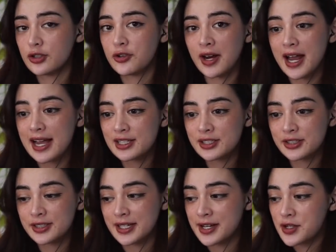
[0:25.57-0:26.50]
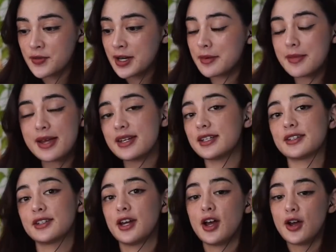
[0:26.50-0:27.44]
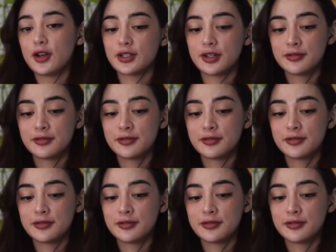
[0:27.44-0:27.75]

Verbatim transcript: great actors and it's recommended. So I